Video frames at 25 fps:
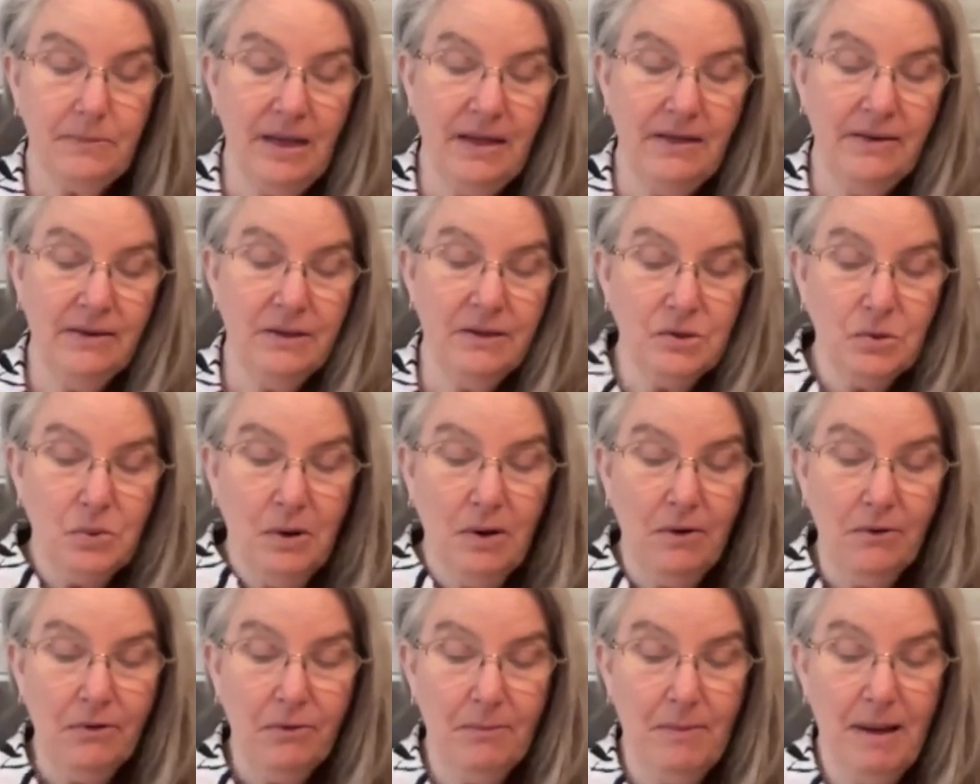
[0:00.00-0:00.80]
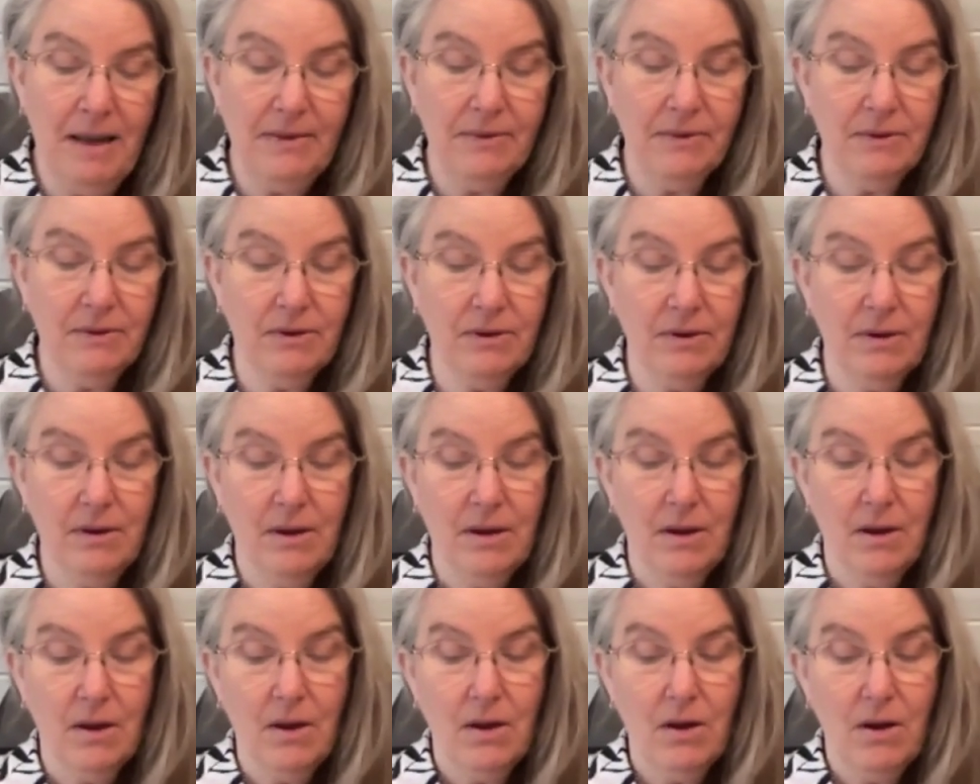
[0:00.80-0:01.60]
the 12th month,
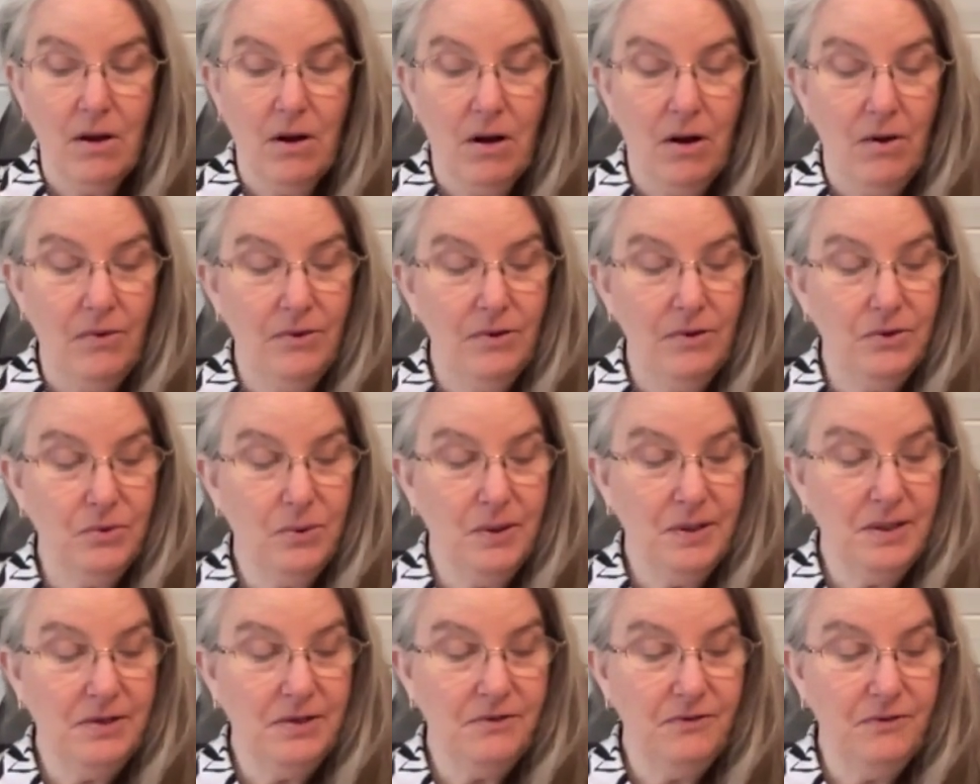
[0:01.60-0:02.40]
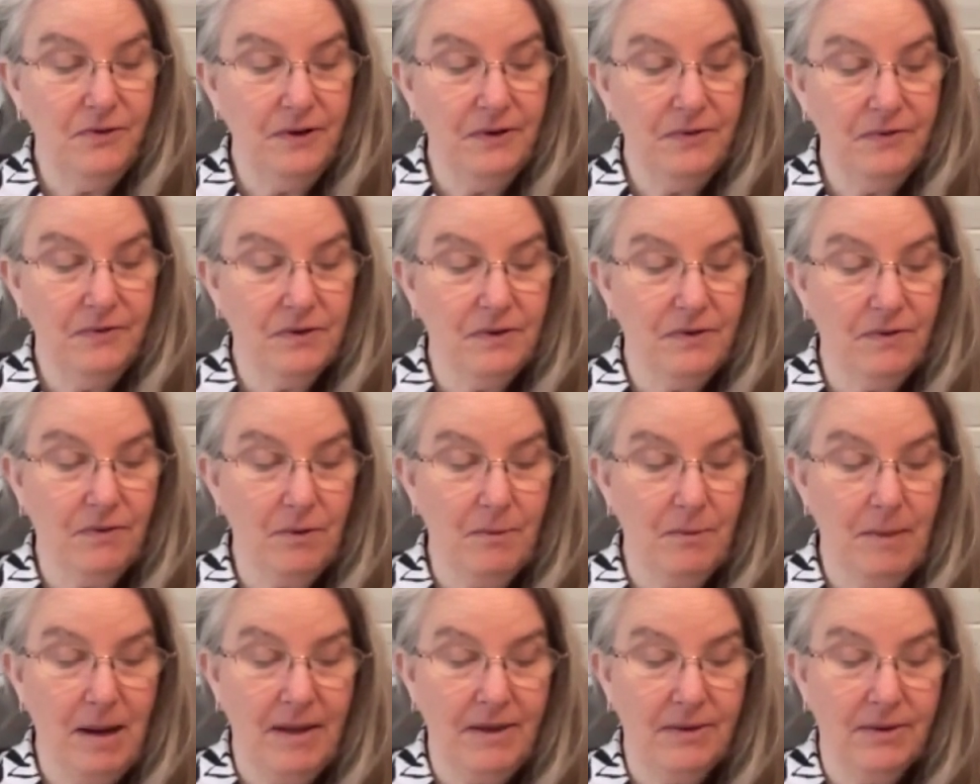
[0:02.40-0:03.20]
on the 25th of
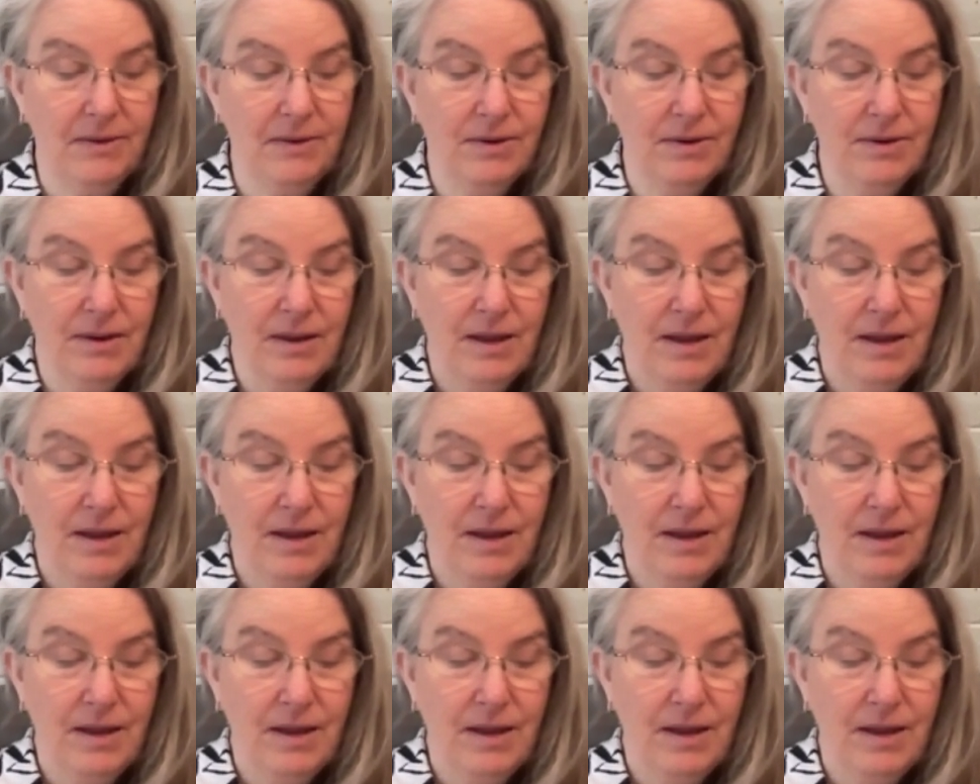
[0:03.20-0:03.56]
the month,